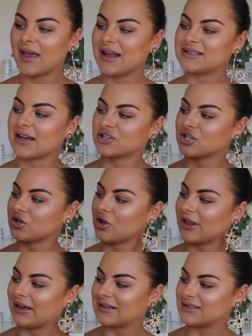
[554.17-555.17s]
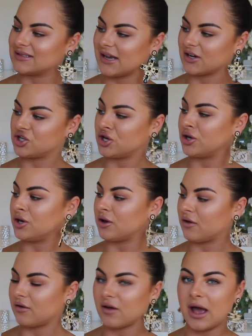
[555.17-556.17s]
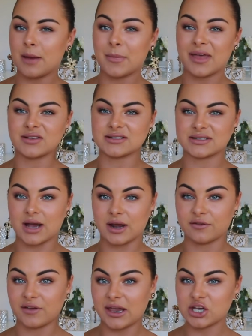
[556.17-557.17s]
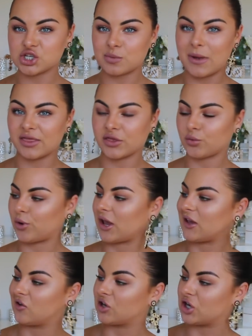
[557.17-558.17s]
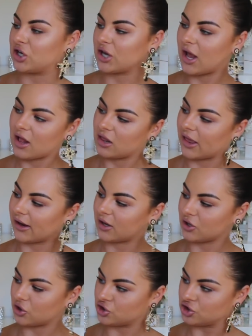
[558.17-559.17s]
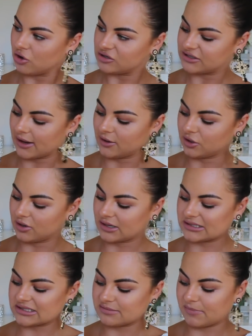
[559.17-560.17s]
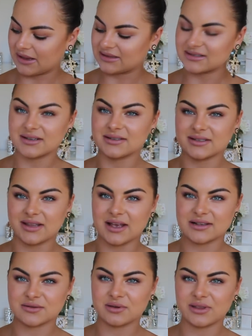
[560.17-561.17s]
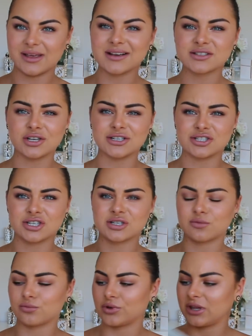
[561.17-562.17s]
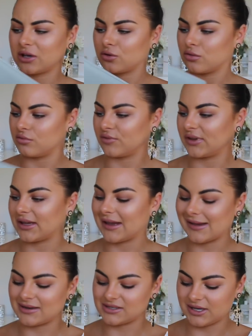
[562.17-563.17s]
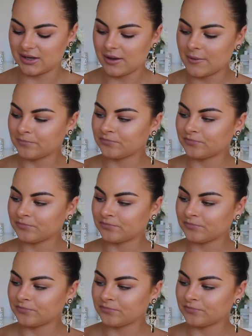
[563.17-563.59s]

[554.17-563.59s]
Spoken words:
It's actually got like a section at the start of each month where you can like jot down your expenses and that sort of thing. So it's just really cool, really handy.